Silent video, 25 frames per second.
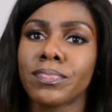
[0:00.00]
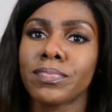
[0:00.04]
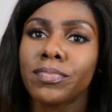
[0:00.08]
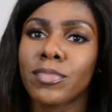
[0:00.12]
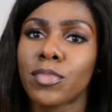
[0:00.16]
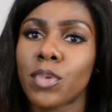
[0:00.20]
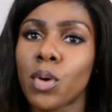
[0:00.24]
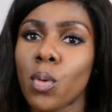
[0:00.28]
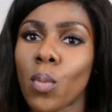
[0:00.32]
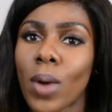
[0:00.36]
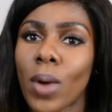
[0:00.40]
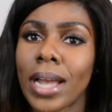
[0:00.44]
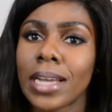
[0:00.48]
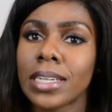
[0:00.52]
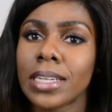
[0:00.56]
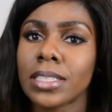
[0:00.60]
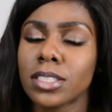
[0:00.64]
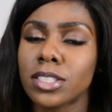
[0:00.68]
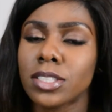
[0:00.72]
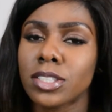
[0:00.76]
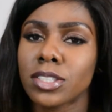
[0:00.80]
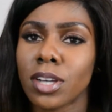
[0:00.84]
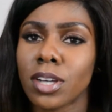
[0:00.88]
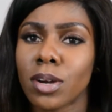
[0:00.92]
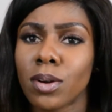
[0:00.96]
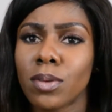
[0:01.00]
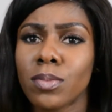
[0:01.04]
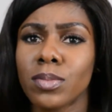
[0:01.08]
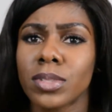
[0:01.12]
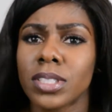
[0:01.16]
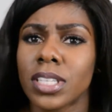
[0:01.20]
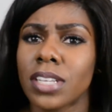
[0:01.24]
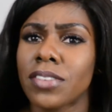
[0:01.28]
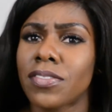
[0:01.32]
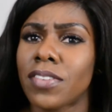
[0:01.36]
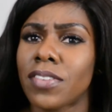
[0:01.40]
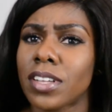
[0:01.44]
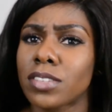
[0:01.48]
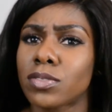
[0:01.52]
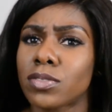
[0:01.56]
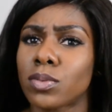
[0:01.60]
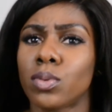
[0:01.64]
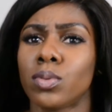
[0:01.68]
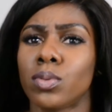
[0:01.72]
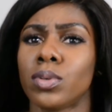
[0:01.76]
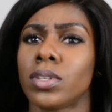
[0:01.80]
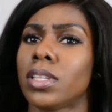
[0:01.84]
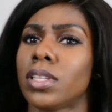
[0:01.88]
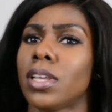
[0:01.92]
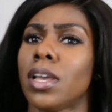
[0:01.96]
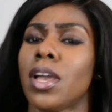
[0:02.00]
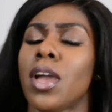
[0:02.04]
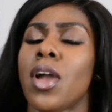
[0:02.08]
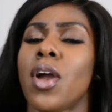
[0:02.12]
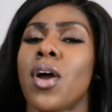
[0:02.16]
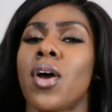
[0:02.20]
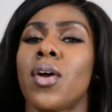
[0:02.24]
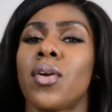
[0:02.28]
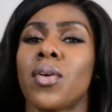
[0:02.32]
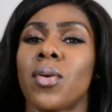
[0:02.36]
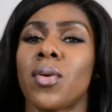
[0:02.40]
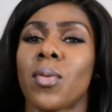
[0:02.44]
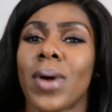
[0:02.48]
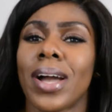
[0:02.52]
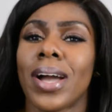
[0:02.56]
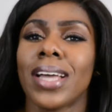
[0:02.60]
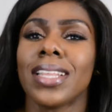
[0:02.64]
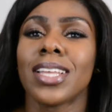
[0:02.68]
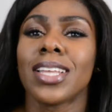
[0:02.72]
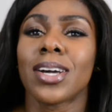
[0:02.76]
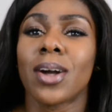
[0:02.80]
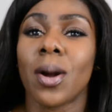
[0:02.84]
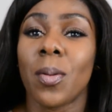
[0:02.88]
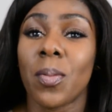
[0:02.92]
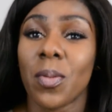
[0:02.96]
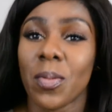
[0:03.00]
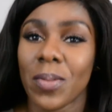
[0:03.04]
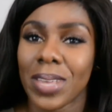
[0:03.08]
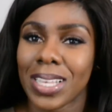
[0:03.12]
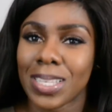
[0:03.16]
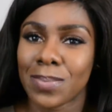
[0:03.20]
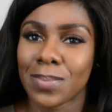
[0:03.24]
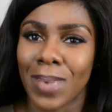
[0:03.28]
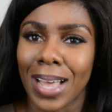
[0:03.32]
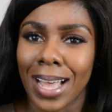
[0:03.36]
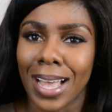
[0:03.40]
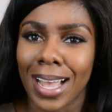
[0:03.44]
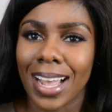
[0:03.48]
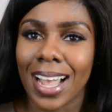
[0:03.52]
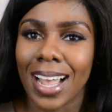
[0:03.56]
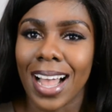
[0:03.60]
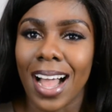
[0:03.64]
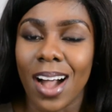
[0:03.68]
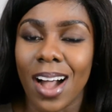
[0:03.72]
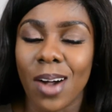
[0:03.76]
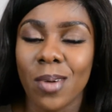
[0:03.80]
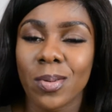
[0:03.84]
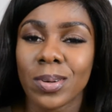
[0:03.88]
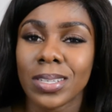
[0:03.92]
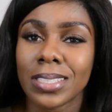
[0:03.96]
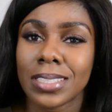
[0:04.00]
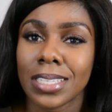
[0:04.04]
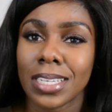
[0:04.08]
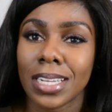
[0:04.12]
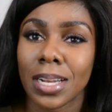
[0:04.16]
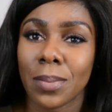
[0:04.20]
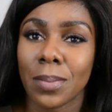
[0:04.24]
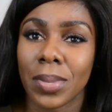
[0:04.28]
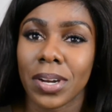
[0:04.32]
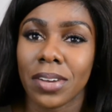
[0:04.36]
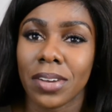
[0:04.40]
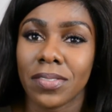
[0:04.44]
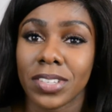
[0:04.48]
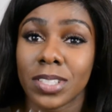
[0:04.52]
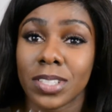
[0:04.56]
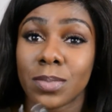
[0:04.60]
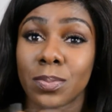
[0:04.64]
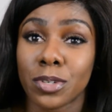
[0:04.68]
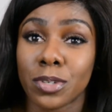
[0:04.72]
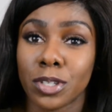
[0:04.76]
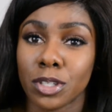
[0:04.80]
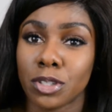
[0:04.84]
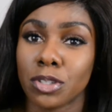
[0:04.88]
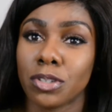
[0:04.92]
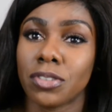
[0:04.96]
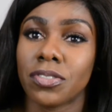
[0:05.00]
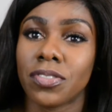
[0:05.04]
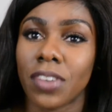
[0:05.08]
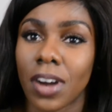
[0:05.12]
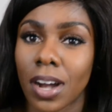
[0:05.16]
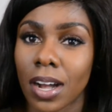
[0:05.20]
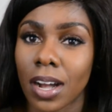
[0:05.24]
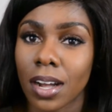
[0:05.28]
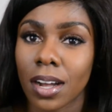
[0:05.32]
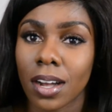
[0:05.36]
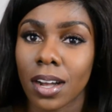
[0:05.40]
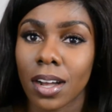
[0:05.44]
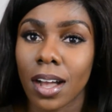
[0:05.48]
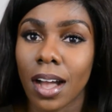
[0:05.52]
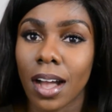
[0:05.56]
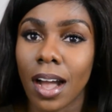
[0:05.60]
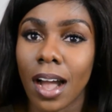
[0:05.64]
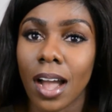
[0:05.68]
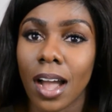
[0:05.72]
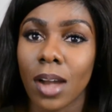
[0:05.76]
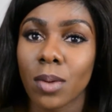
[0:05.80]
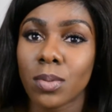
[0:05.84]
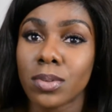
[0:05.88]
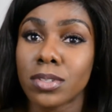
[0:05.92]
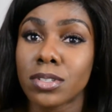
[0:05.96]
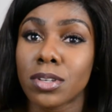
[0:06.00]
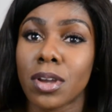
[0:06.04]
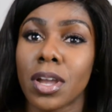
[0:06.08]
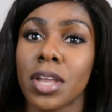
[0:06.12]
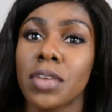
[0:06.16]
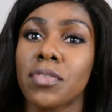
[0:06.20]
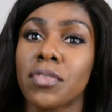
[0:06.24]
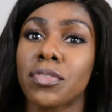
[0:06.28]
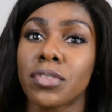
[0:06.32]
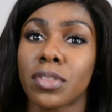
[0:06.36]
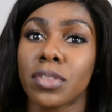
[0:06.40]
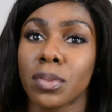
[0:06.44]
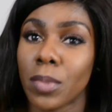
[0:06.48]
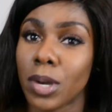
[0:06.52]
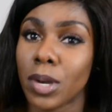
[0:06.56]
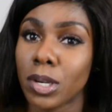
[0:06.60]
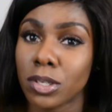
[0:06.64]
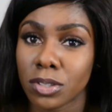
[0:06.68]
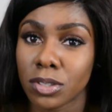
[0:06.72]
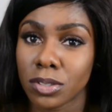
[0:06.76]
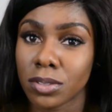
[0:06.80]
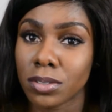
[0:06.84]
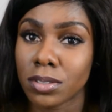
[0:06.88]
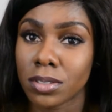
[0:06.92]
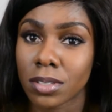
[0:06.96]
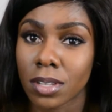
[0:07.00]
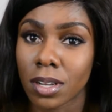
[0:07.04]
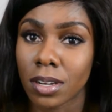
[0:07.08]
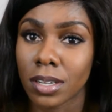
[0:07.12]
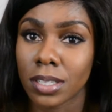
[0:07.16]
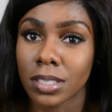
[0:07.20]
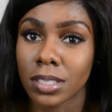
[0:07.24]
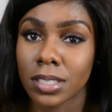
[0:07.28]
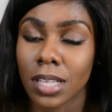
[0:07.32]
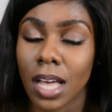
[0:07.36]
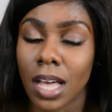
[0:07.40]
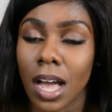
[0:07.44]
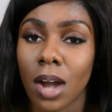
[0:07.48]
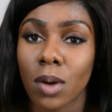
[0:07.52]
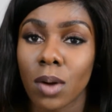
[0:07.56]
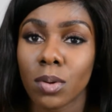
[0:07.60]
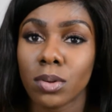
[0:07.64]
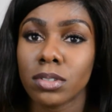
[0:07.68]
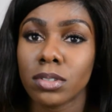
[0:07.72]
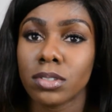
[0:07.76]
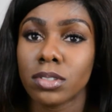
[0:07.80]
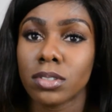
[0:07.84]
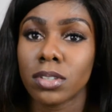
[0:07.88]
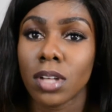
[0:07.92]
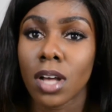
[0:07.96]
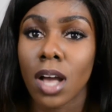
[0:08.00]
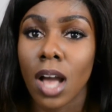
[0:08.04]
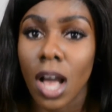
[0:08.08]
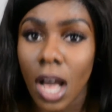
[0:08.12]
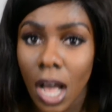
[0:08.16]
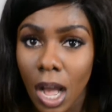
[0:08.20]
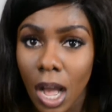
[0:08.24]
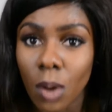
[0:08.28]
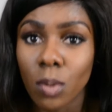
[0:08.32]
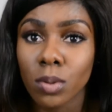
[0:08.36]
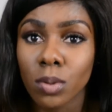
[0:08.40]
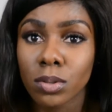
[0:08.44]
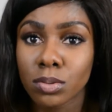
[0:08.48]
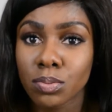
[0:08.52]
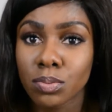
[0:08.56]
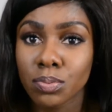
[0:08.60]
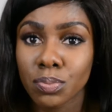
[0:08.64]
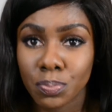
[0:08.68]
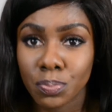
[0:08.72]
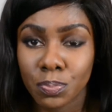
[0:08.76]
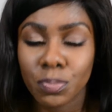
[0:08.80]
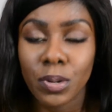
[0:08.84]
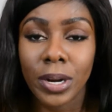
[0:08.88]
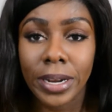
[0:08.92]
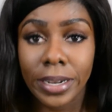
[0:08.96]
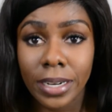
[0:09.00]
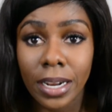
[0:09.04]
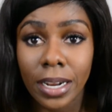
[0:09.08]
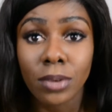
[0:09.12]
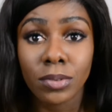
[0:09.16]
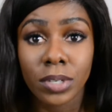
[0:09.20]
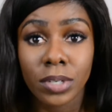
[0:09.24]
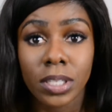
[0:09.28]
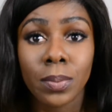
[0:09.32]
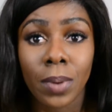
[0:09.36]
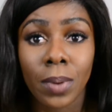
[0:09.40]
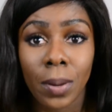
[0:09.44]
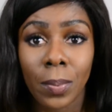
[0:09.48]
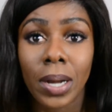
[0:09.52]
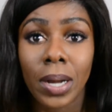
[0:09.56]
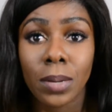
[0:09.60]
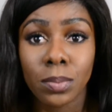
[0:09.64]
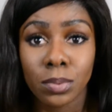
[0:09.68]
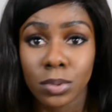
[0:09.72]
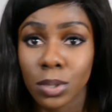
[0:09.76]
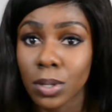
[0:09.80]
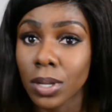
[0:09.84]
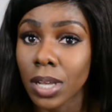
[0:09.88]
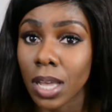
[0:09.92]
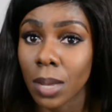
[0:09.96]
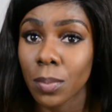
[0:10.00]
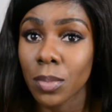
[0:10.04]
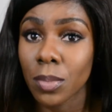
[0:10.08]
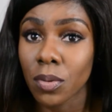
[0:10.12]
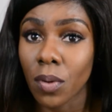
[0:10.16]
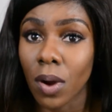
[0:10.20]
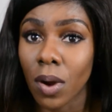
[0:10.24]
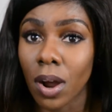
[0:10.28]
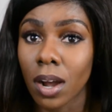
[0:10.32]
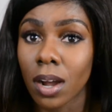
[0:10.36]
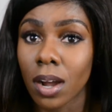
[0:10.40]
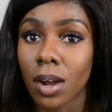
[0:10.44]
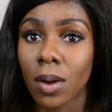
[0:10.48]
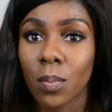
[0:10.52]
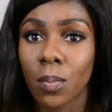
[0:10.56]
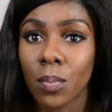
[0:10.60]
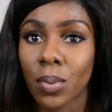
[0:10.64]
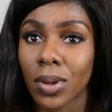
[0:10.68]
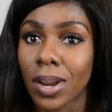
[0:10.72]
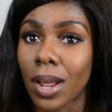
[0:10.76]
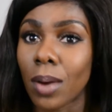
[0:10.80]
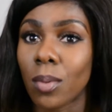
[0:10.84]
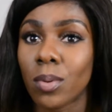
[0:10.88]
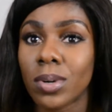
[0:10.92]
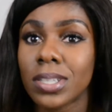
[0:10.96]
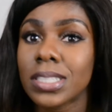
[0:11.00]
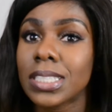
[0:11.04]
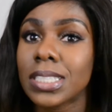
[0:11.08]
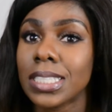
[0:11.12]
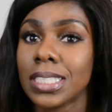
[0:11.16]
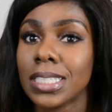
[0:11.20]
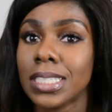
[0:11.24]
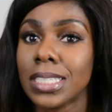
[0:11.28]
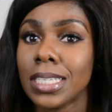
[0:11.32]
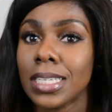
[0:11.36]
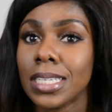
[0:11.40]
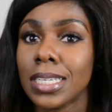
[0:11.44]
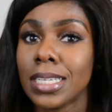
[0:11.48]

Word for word: rewind i almost said fast forward rewind a couple weeks back i was in a bit of a spiritual funk i was going through the motions guys i was i was praying and reading my bible don't get me wrong but i wasn't